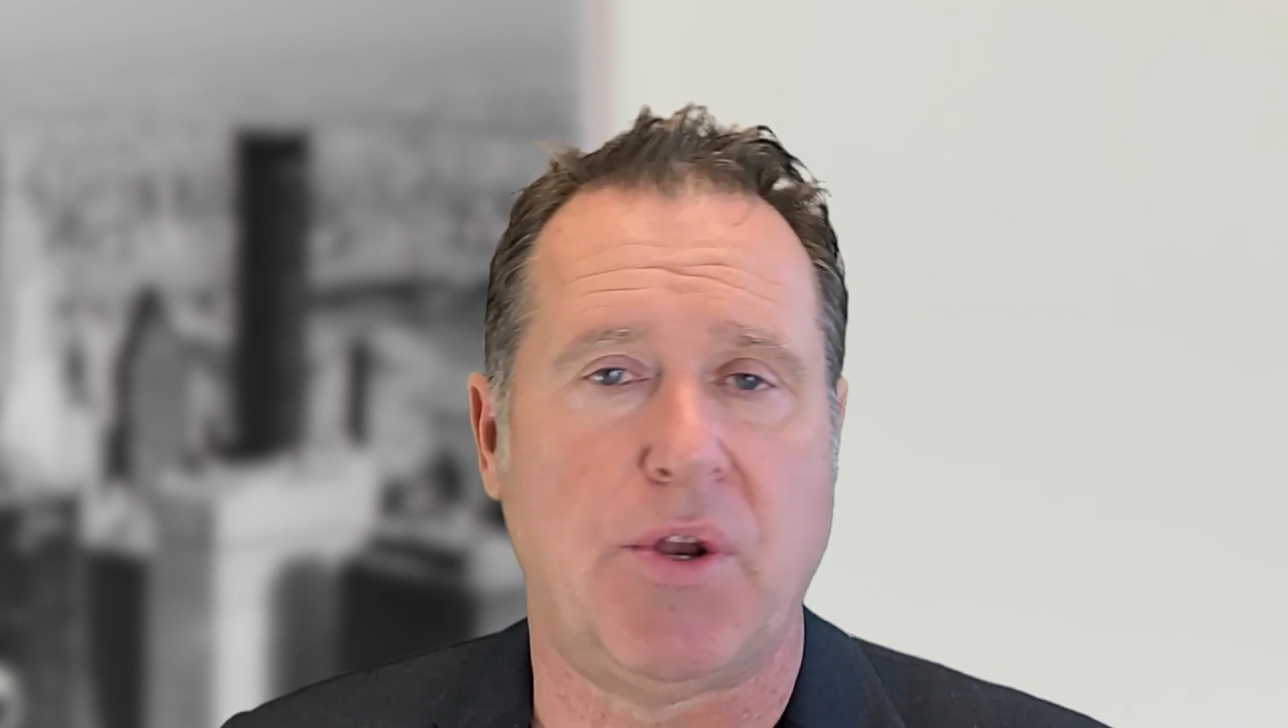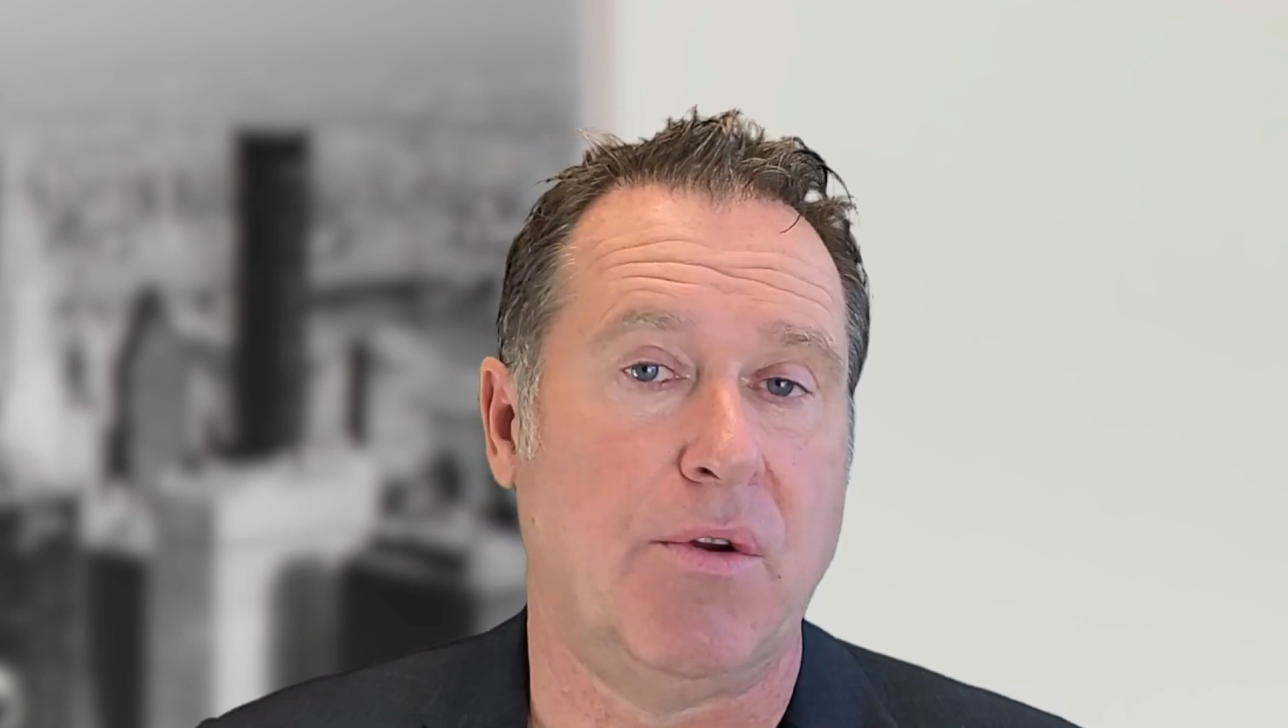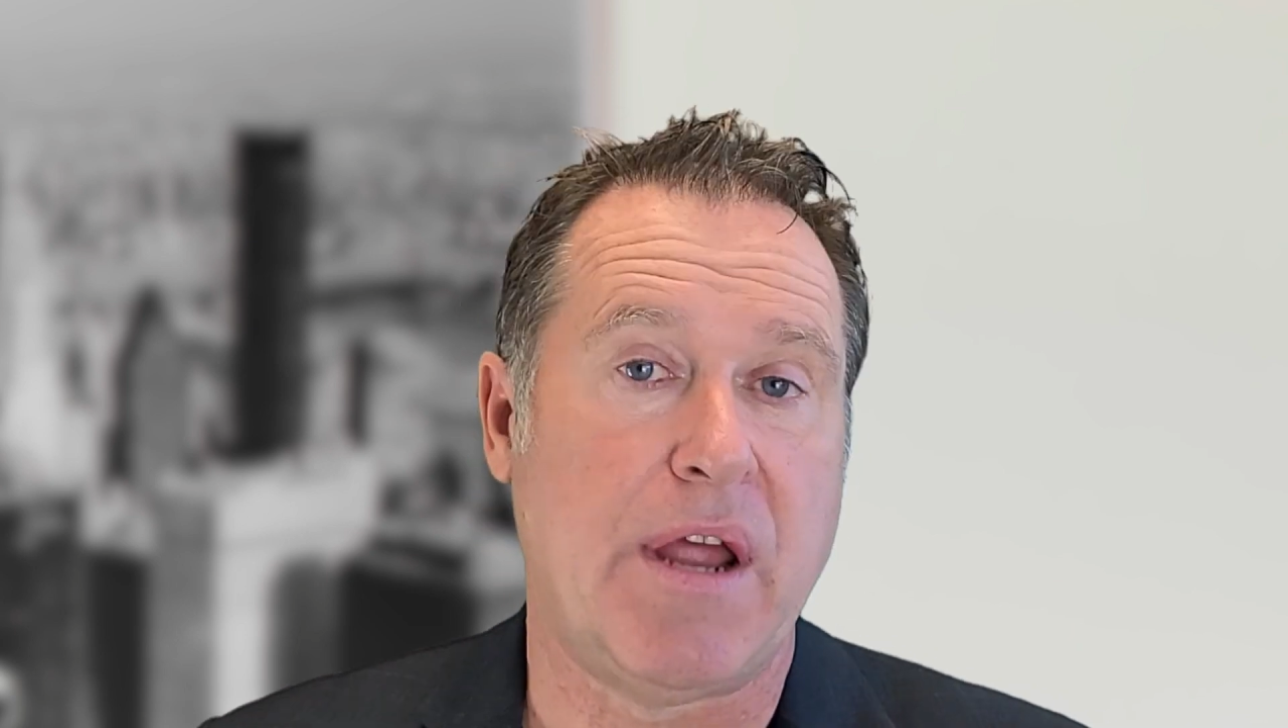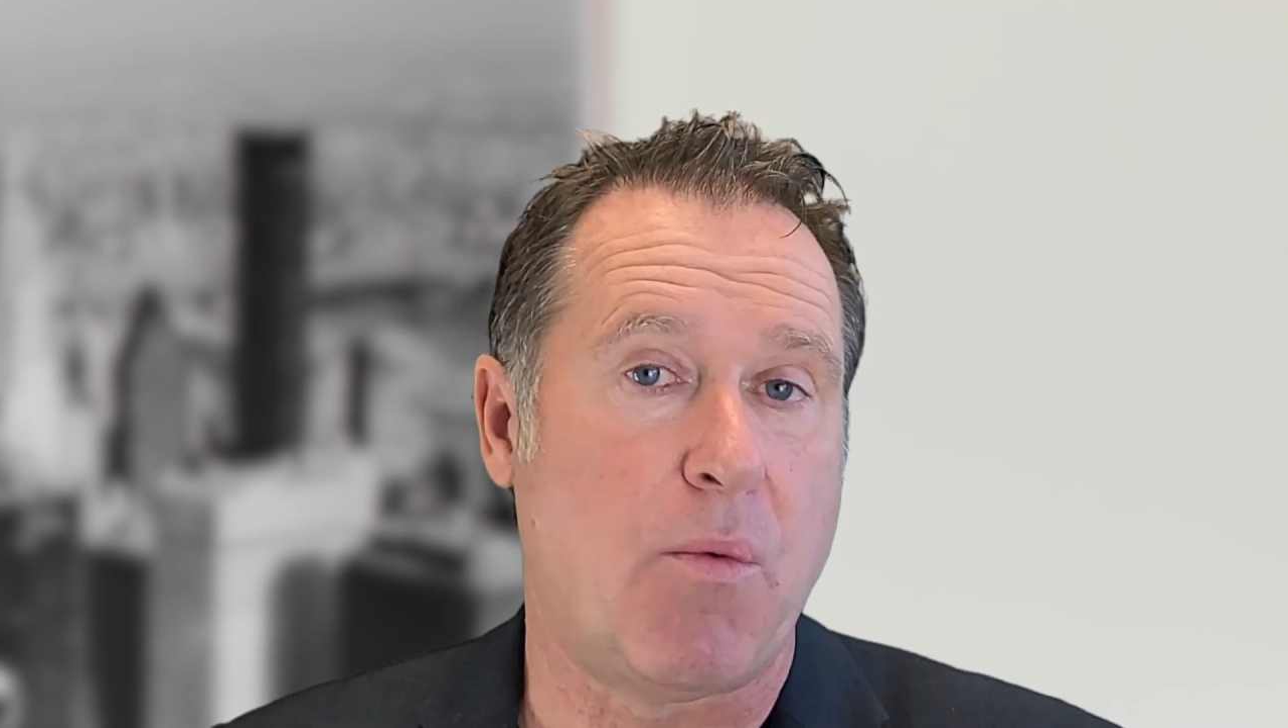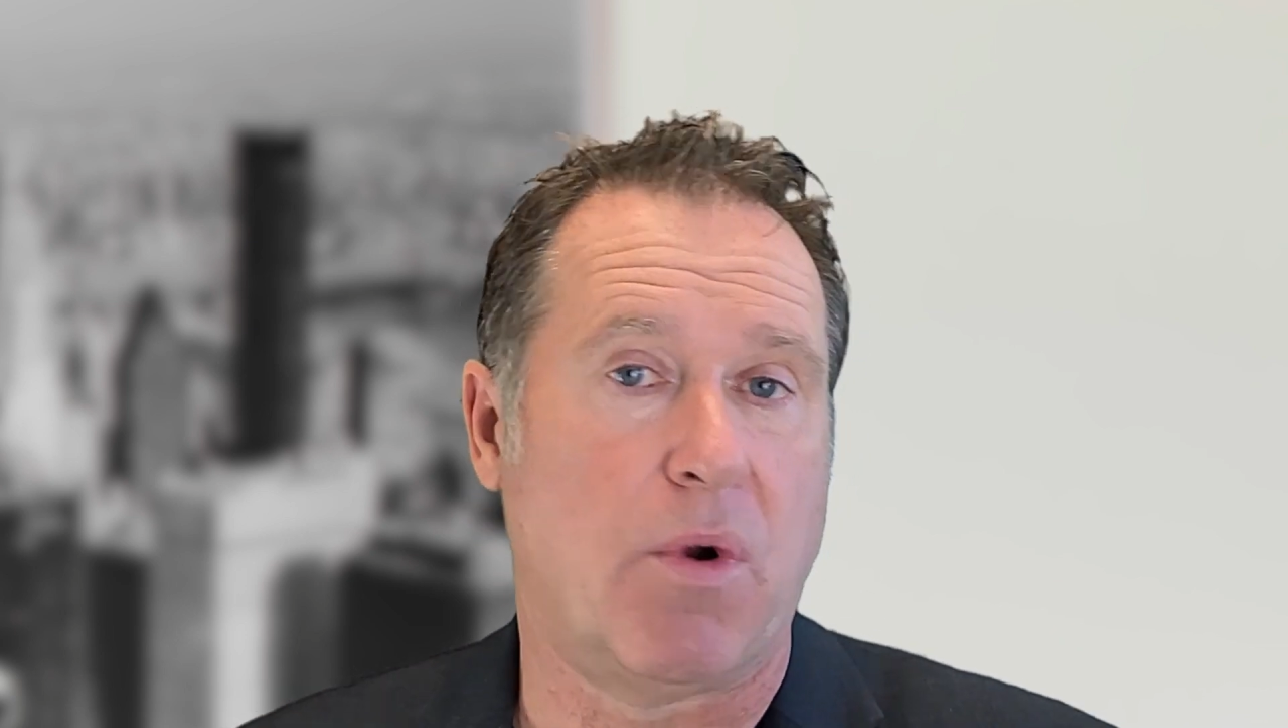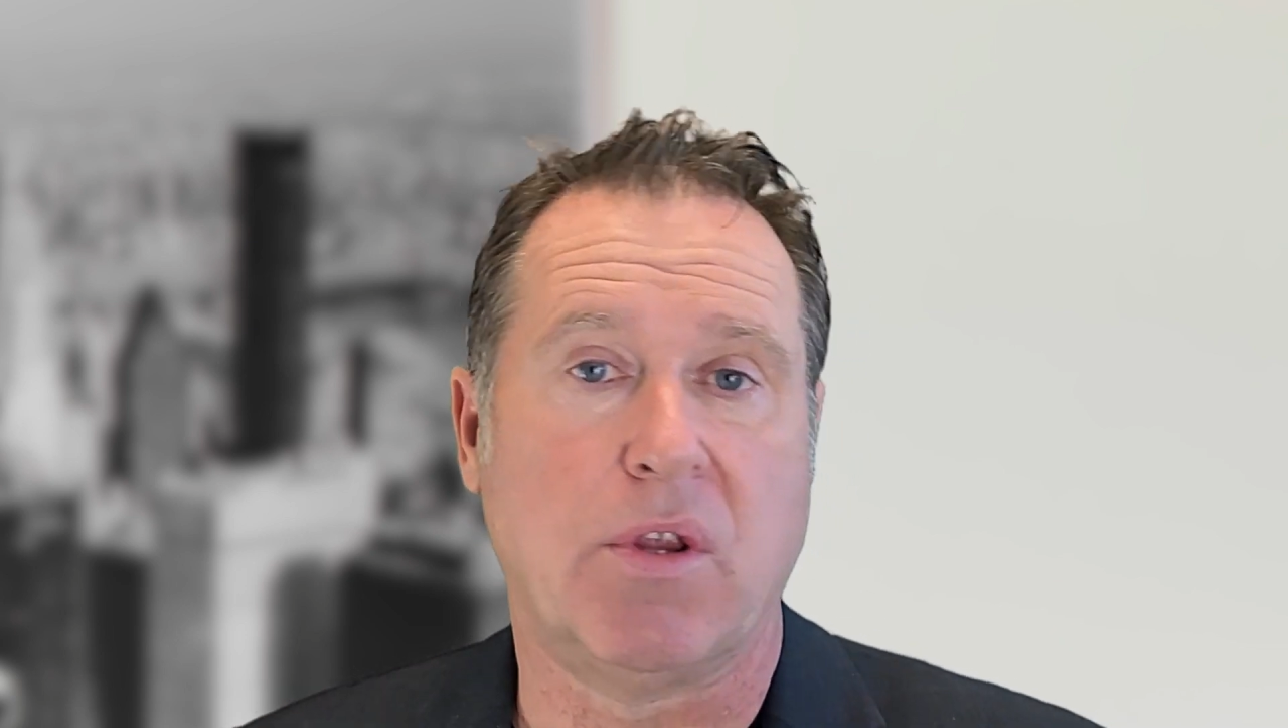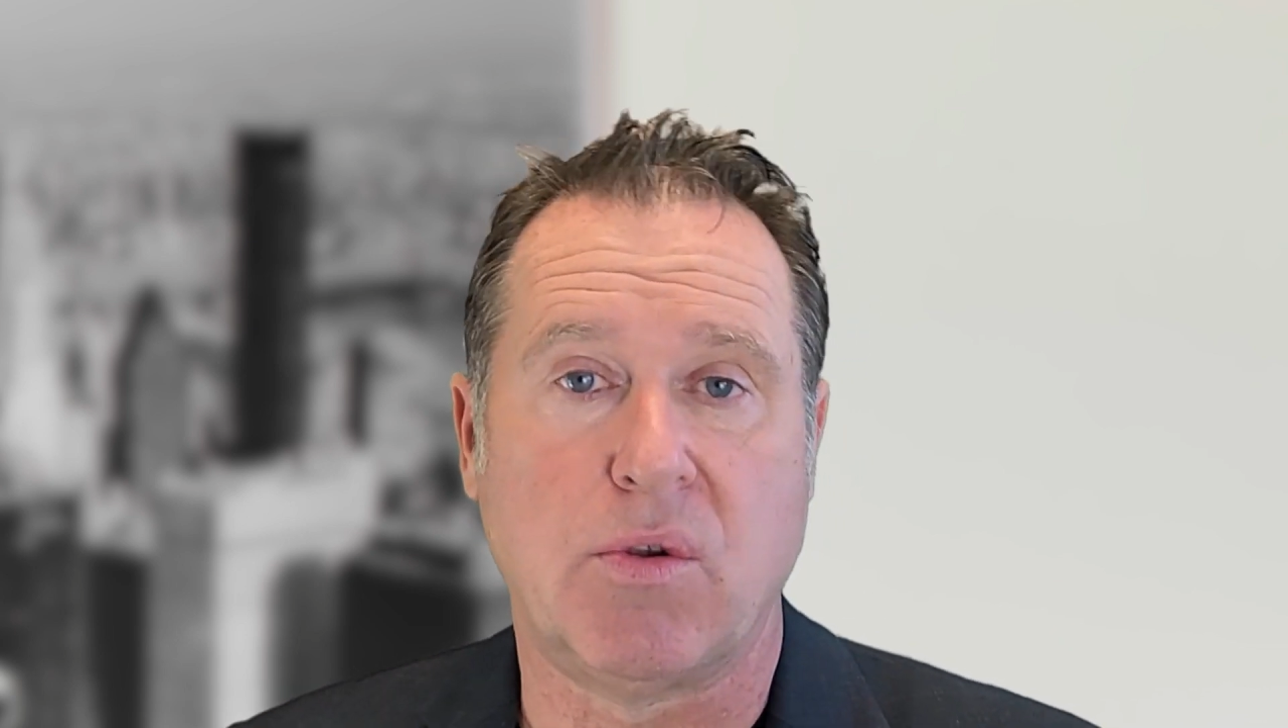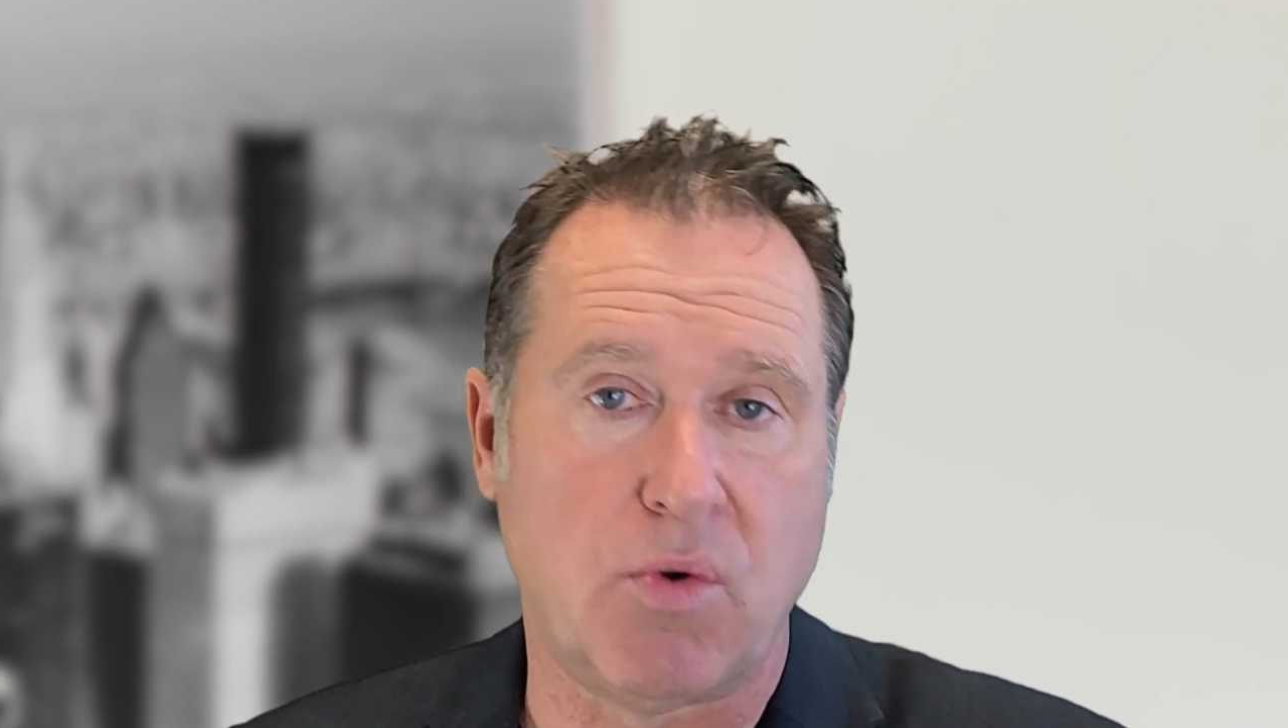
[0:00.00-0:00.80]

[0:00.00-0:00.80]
your net worth